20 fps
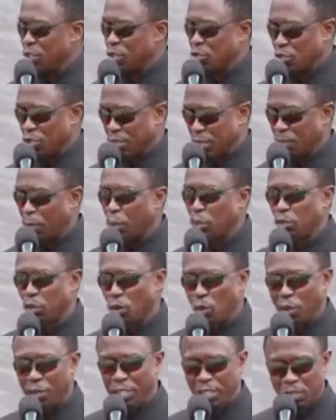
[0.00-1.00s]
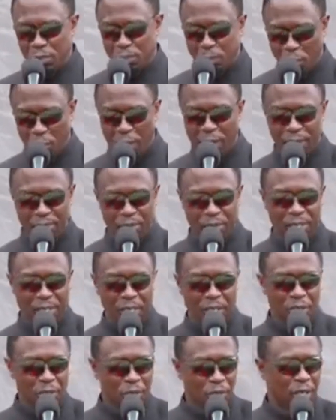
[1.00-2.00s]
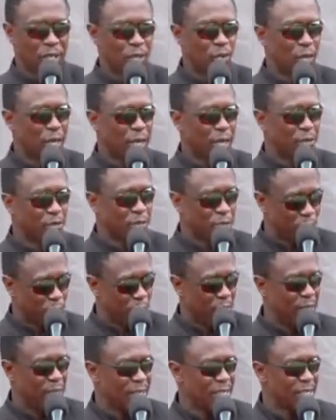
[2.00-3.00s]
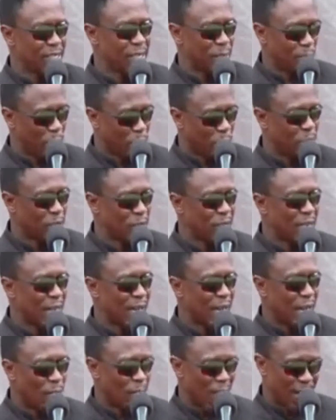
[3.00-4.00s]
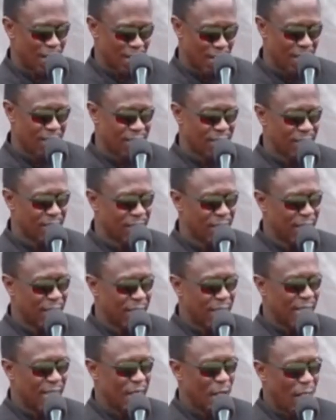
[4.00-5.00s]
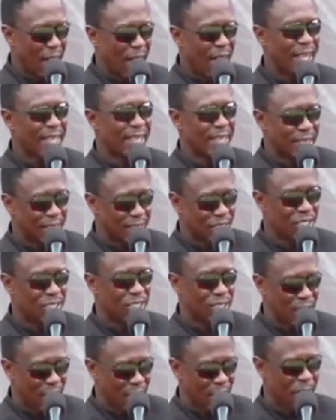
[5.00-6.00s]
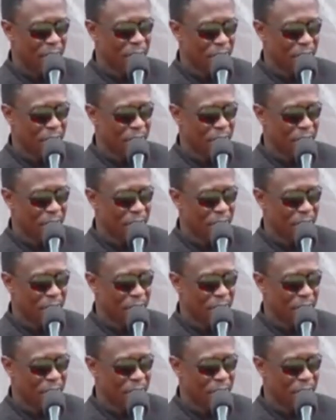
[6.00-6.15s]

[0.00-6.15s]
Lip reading: to support all these programs so that we can fully support our athletes. Na wahakikishia